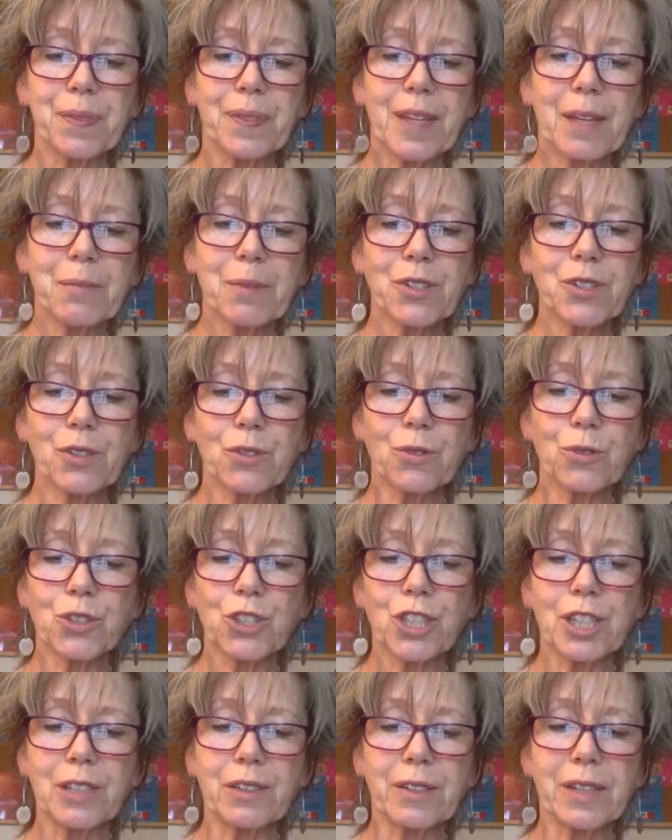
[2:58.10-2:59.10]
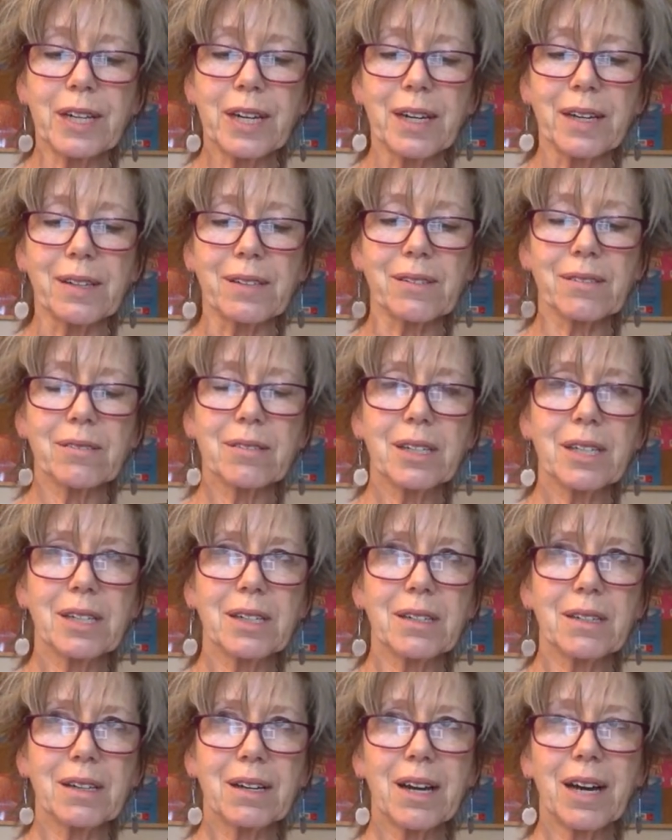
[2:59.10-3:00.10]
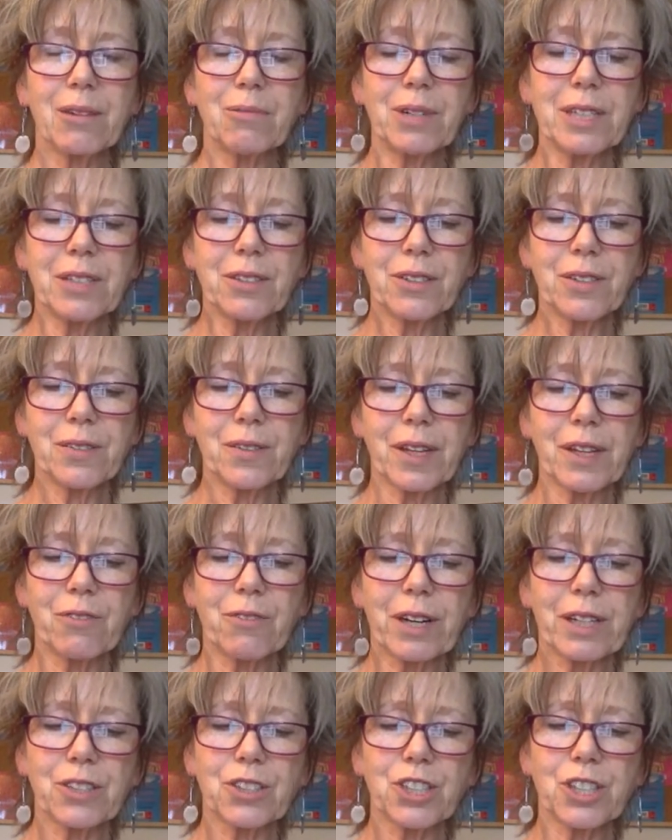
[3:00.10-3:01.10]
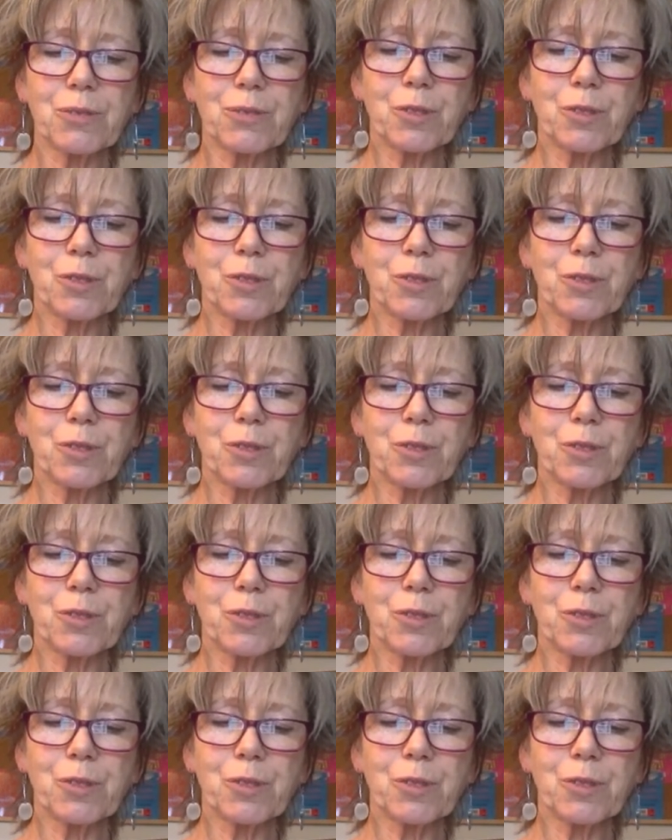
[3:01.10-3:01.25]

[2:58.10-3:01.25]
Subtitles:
They must have thought she looked nice. I wonder if they reckoned she